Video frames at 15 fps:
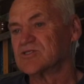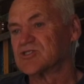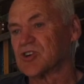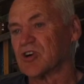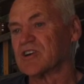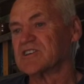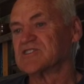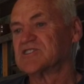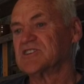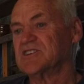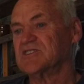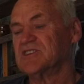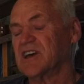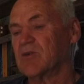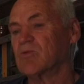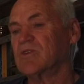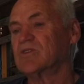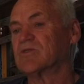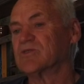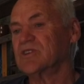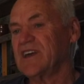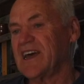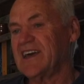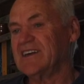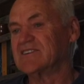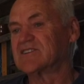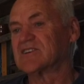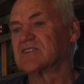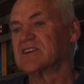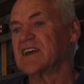circuits that we
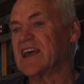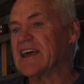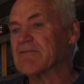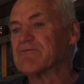create.